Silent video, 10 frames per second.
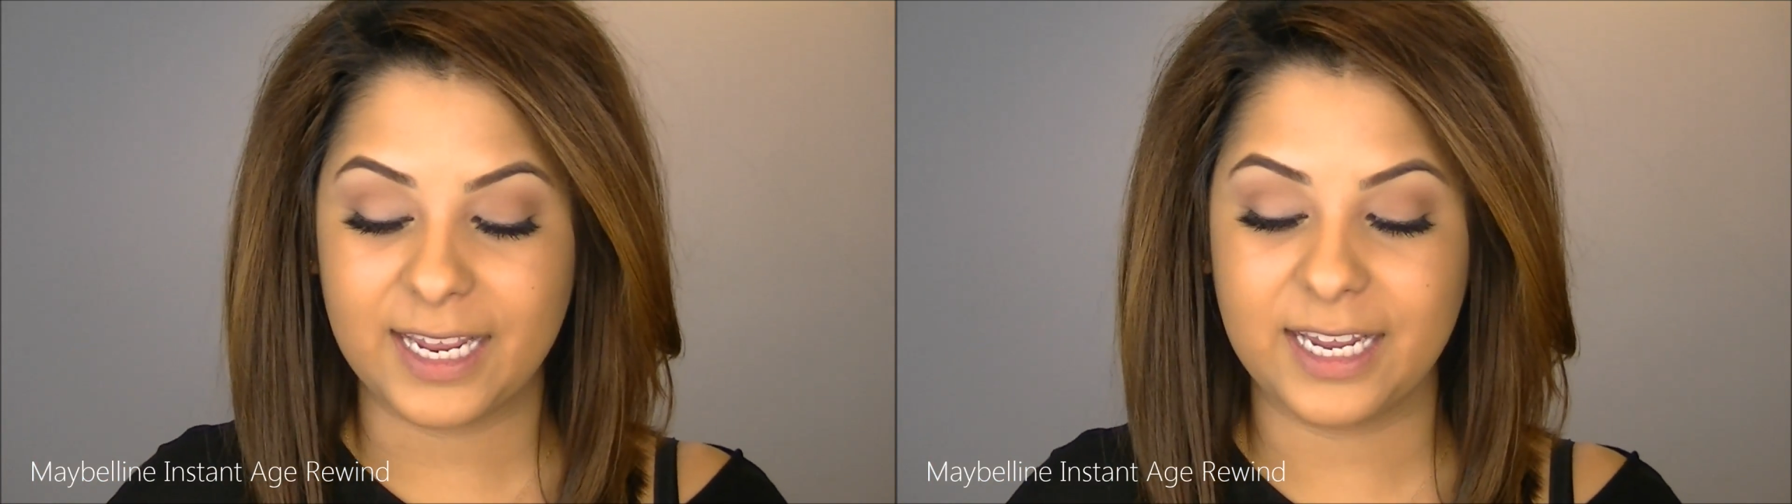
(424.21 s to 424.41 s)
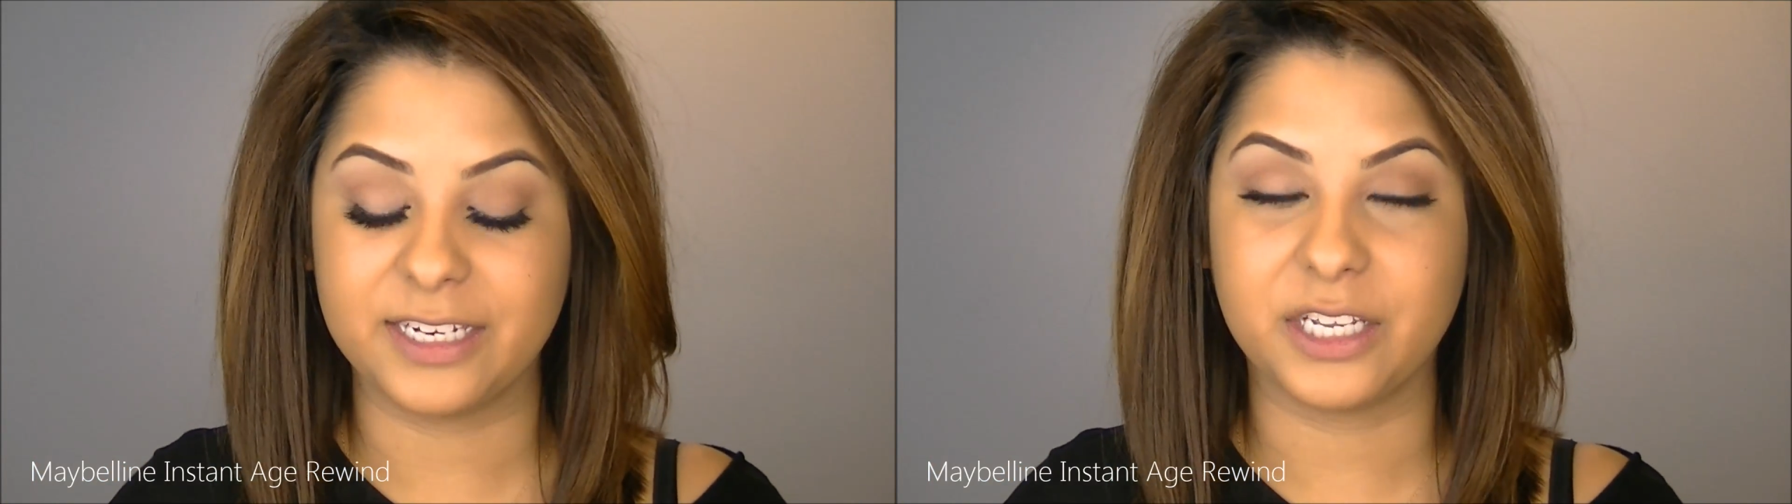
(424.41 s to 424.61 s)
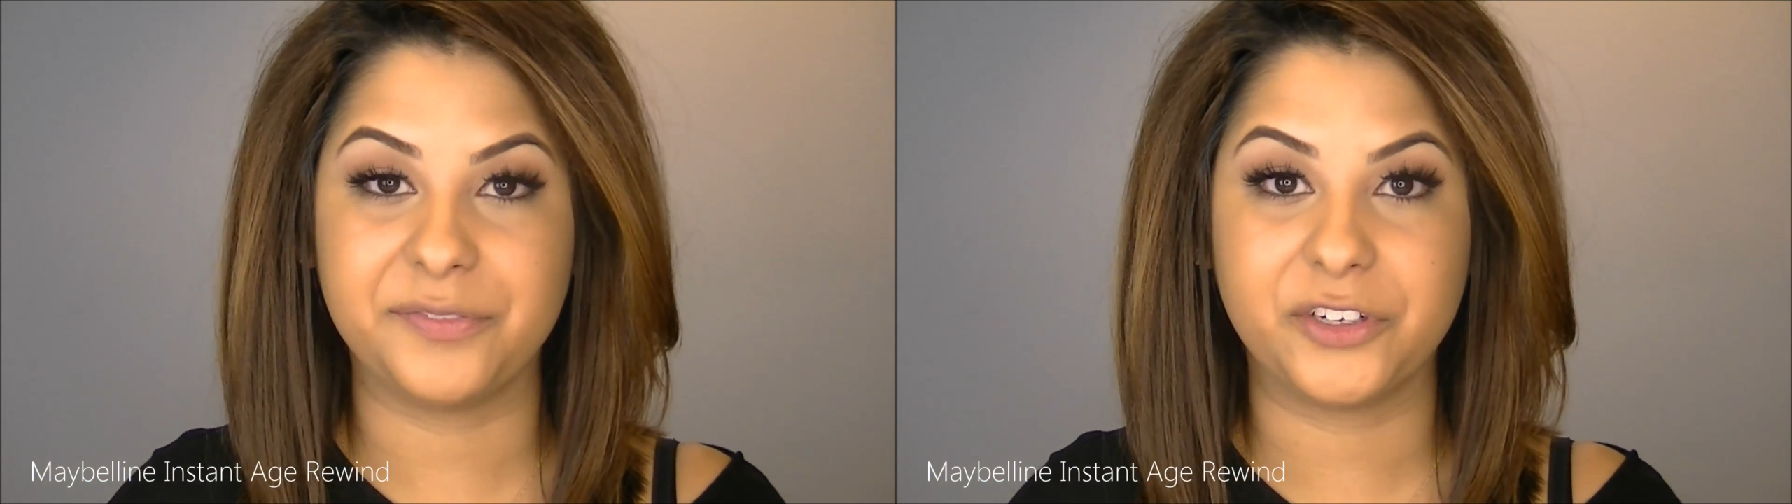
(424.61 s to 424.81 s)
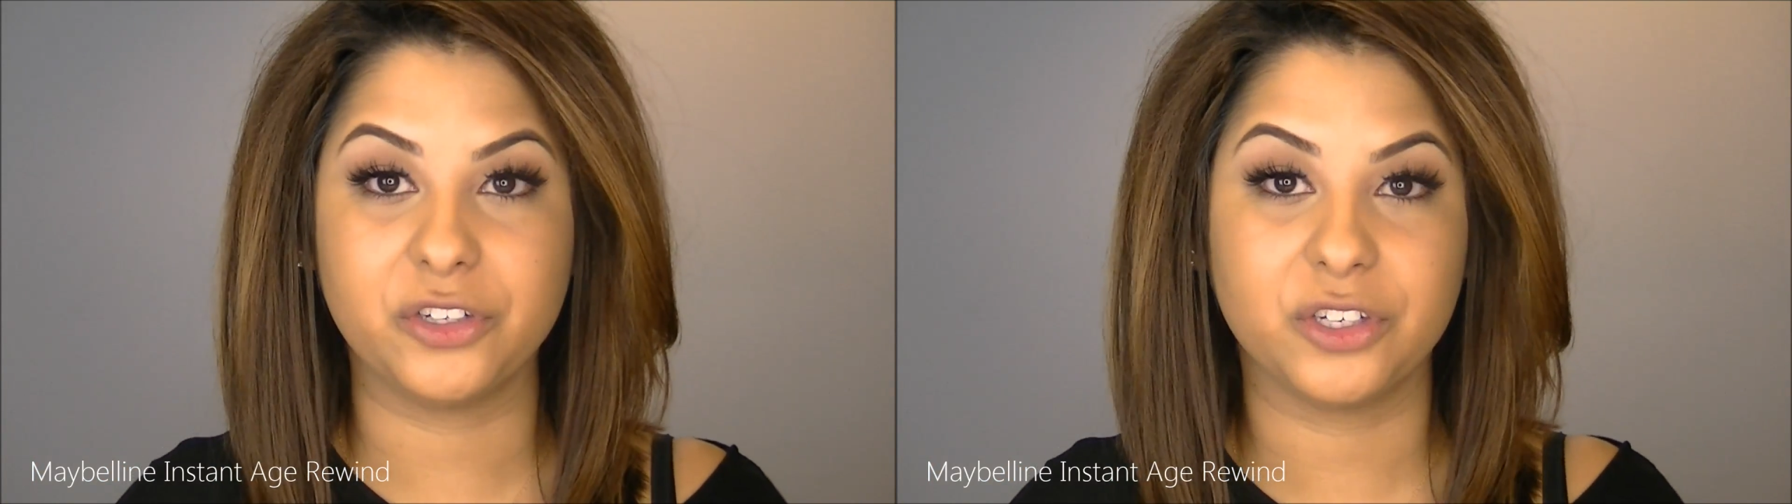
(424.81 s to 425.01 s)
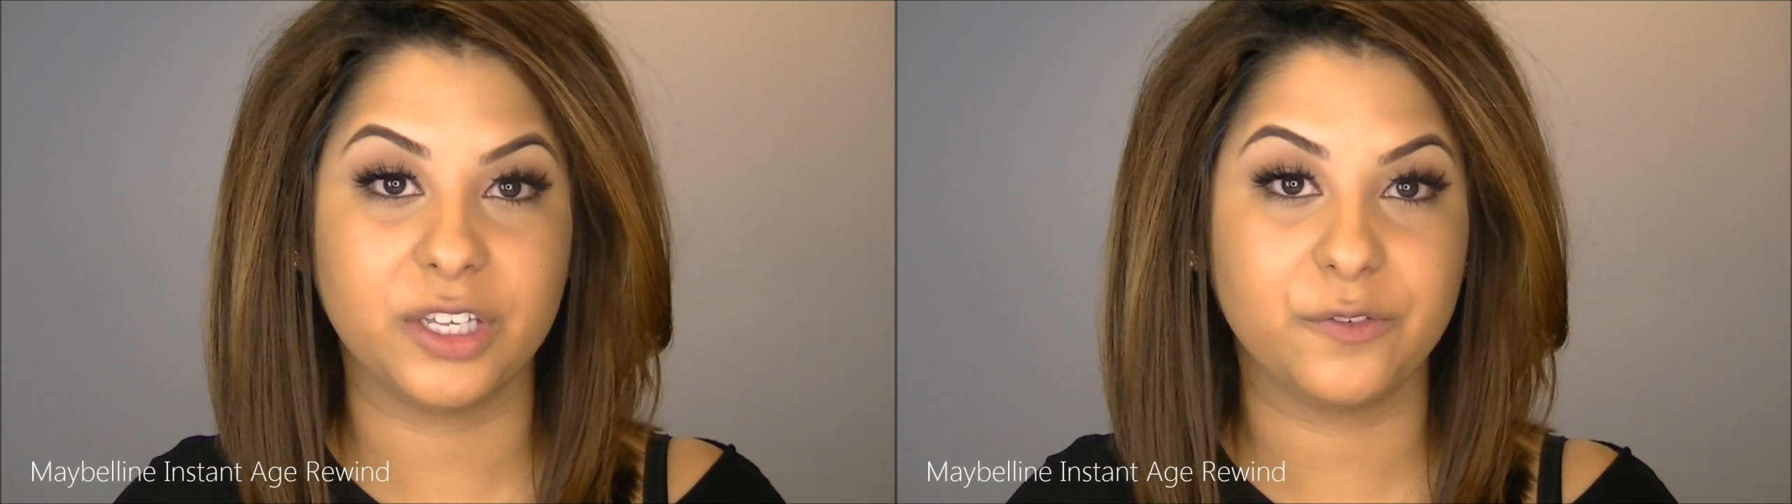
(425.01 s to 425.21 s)
And if
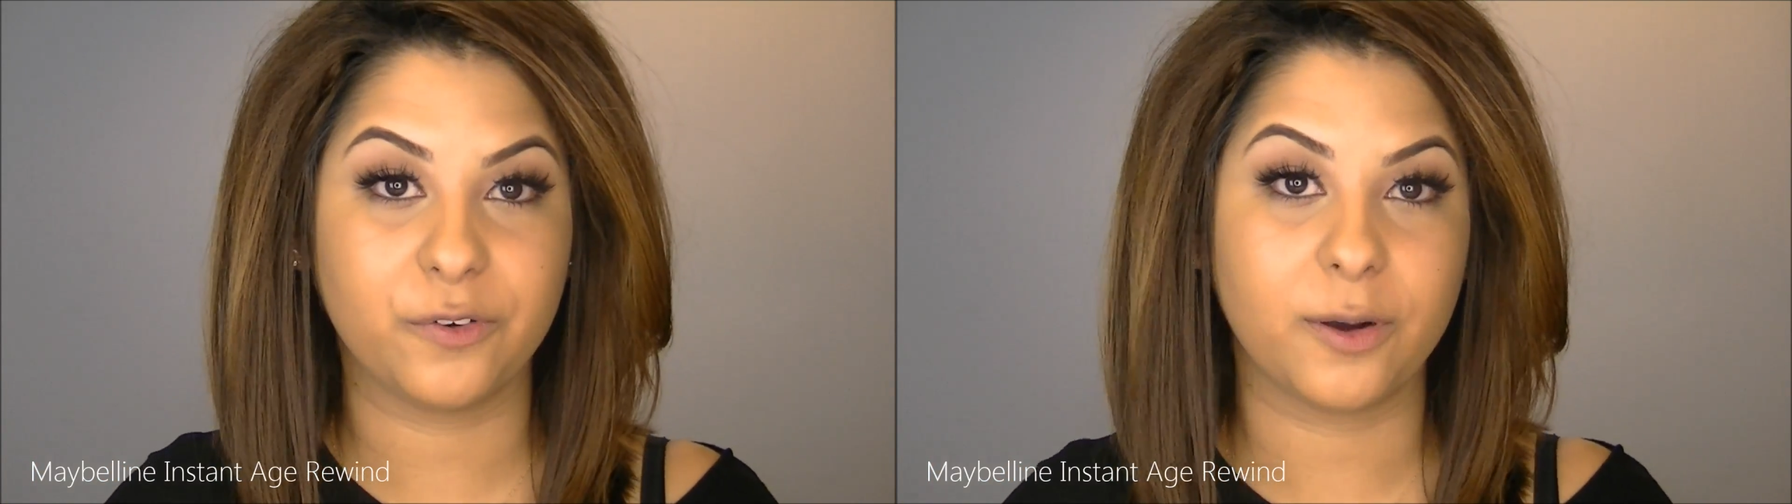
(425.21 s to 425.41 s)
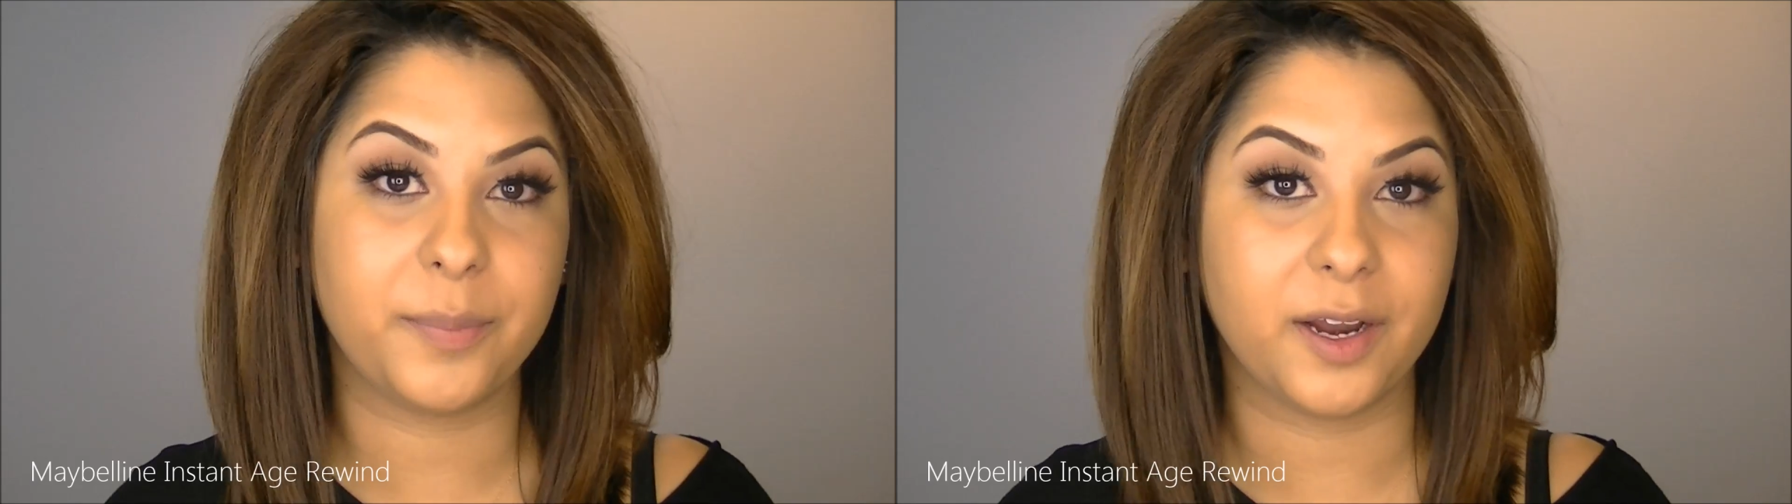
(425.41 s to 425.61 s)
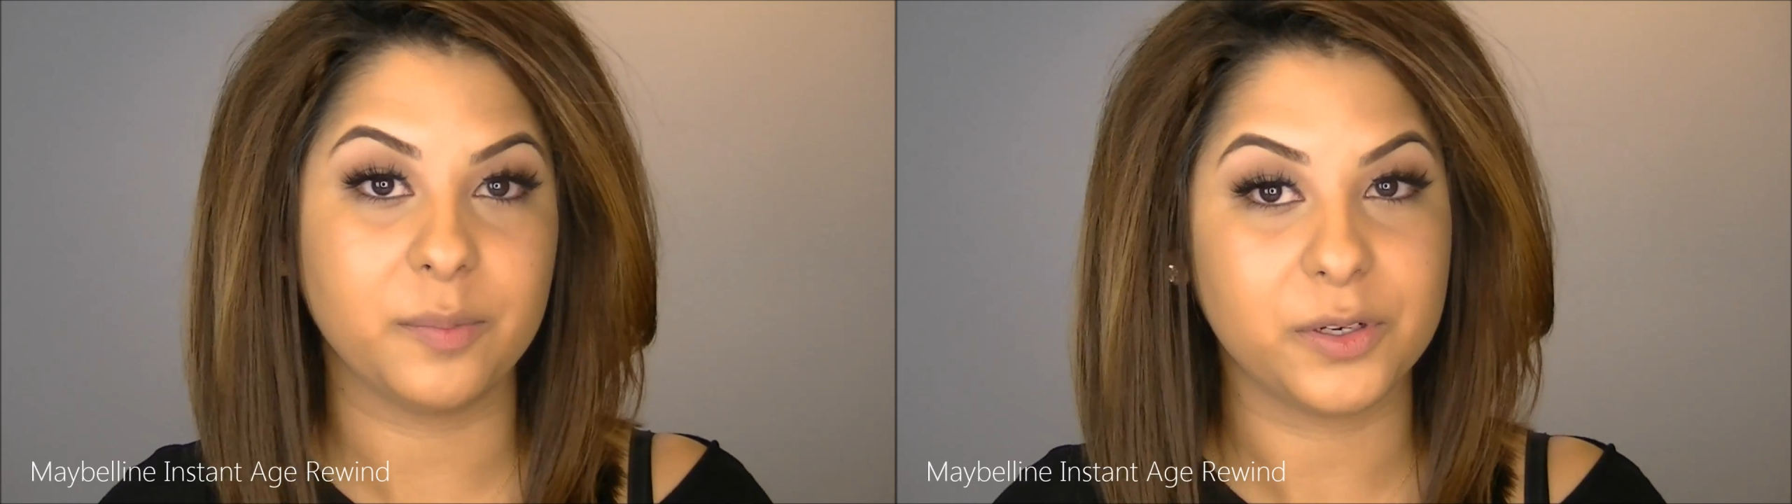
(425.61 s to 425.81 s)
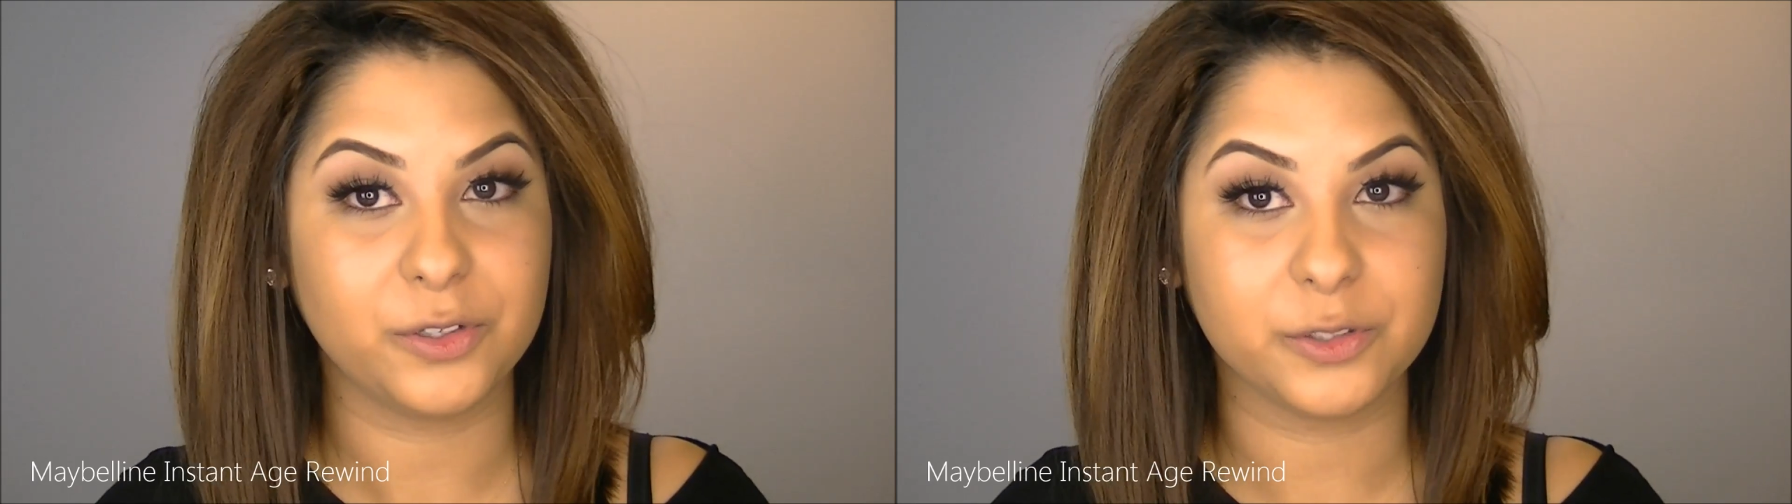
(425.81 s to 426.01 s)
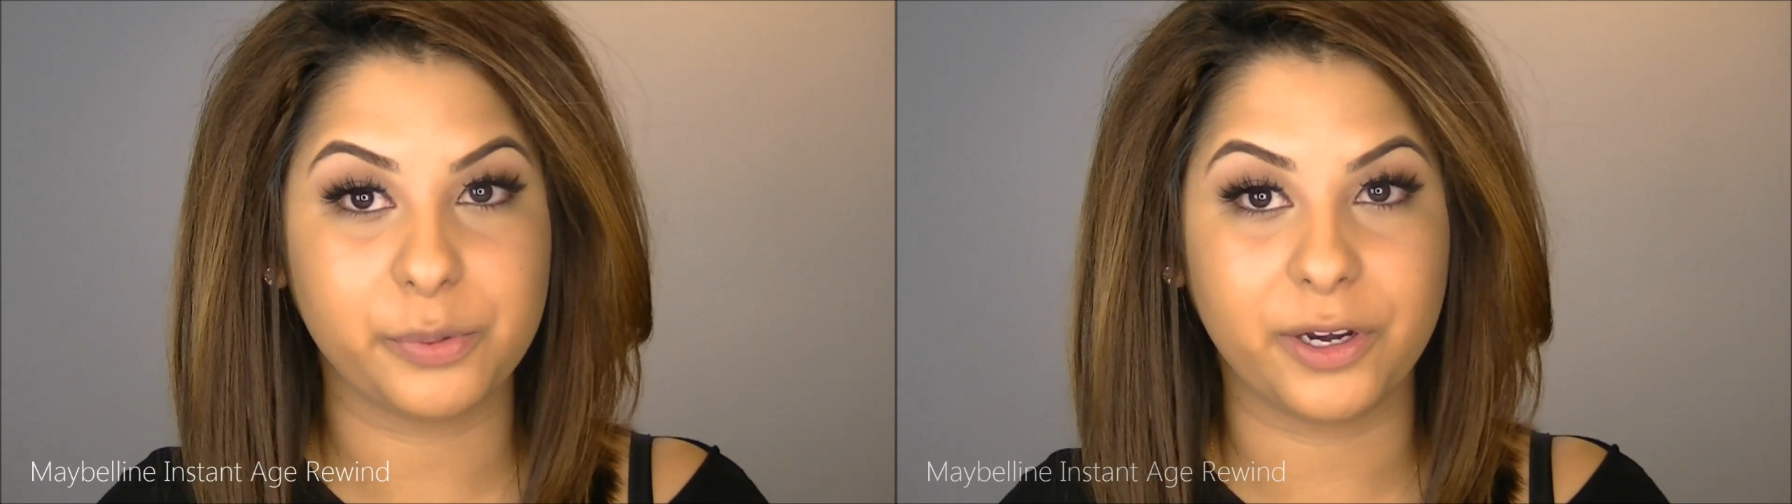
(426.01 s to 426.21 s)
you're looking for a bareMinerals